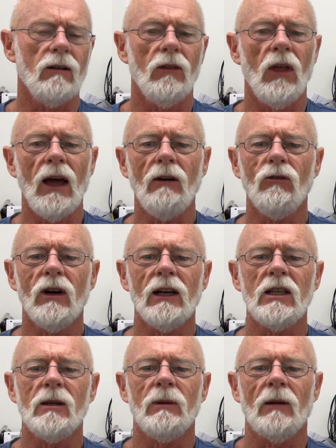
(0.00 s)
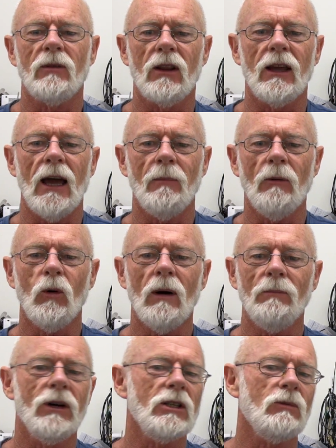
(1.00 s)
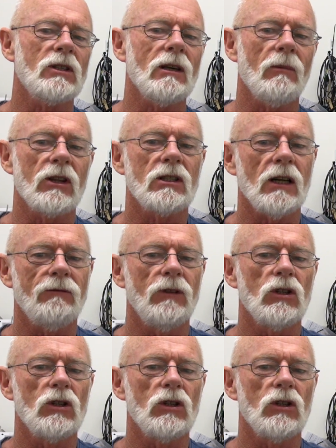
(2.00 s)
They're really stepping up to the game. I'm quite impressed with some of the stuff.